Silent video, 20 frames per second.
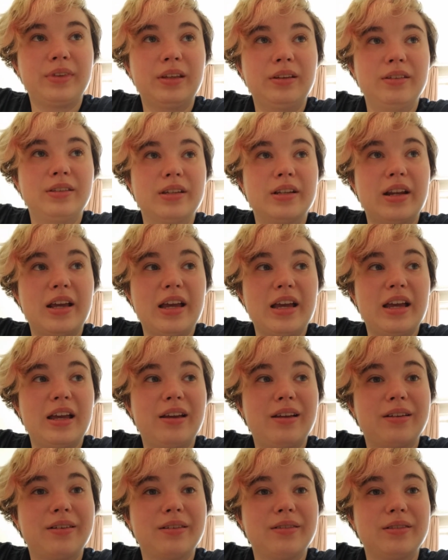
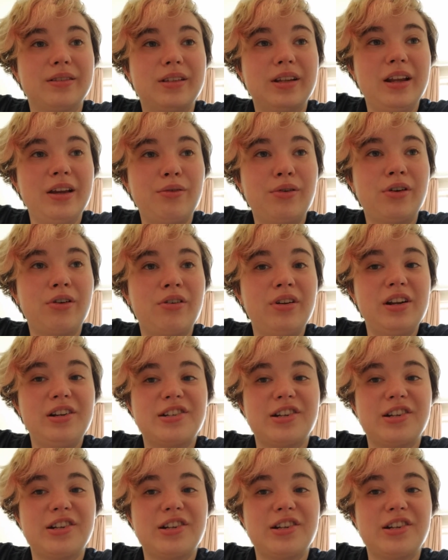Today we're going to